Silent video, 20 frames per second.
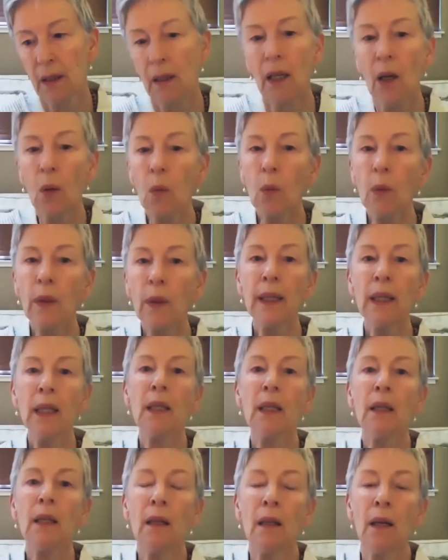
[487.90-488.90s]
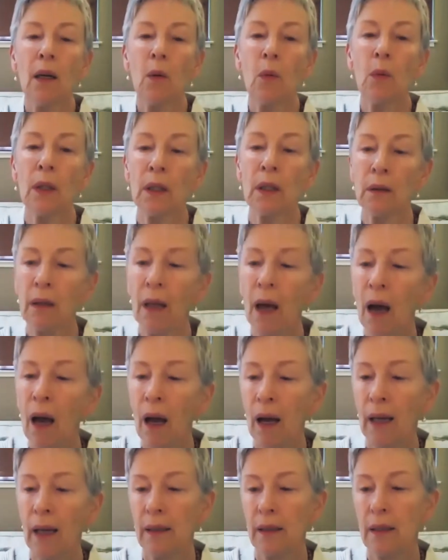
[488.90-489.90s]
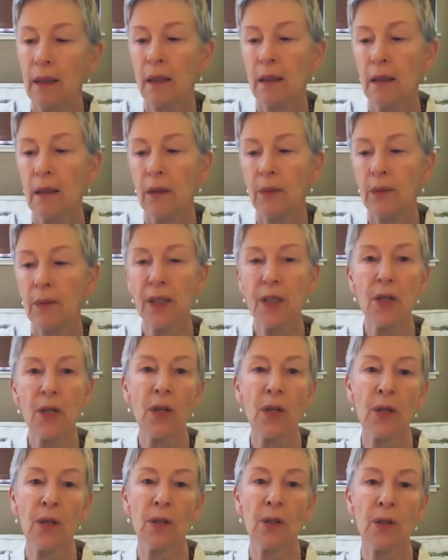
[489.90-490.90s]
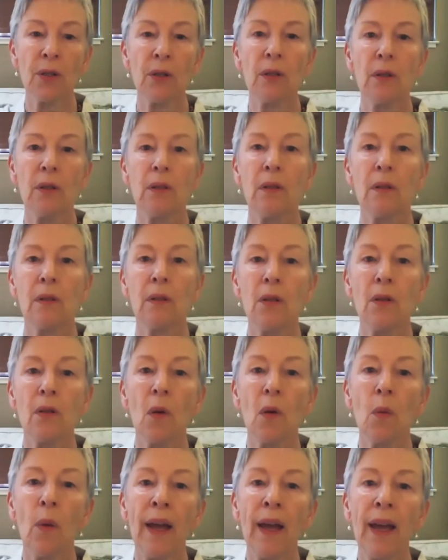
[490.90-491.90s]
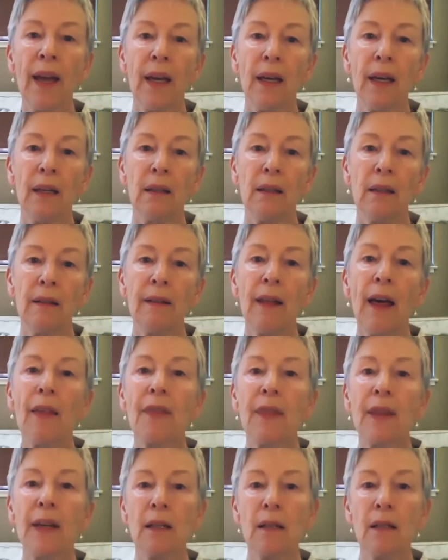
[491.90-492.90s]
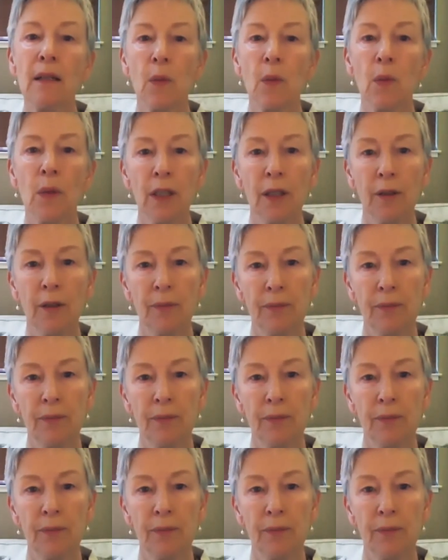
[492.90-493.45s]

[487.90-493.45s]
We will not return to the way that things were.